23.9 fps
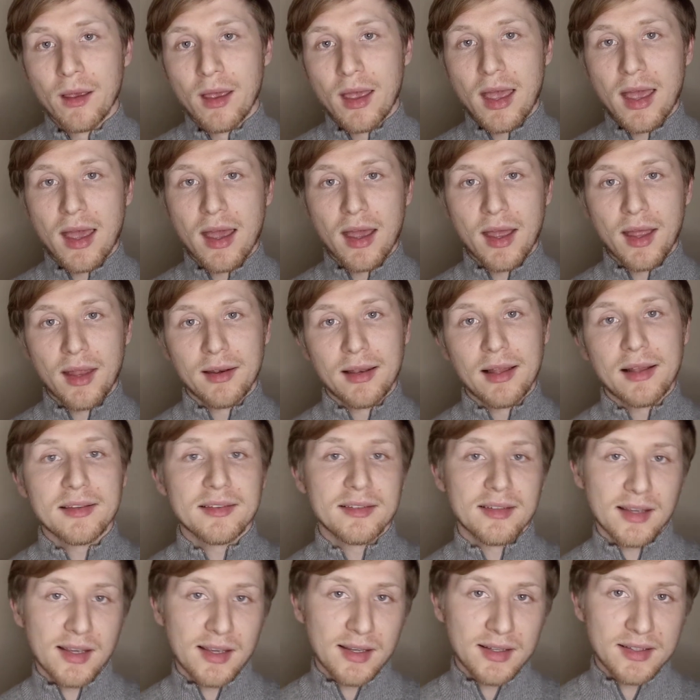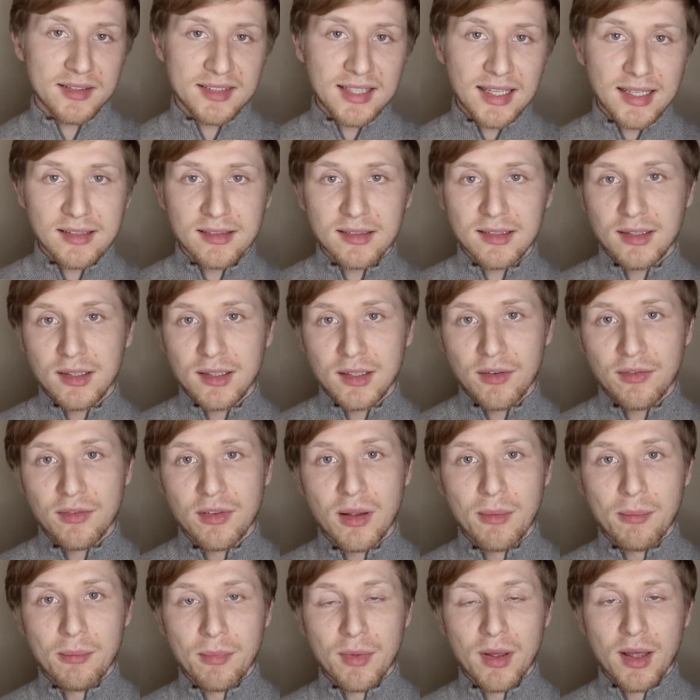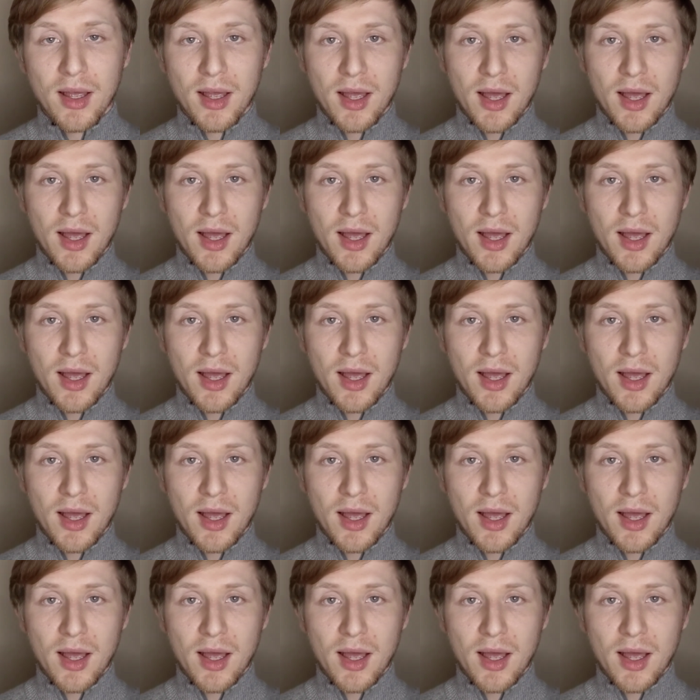and let's say 60 of them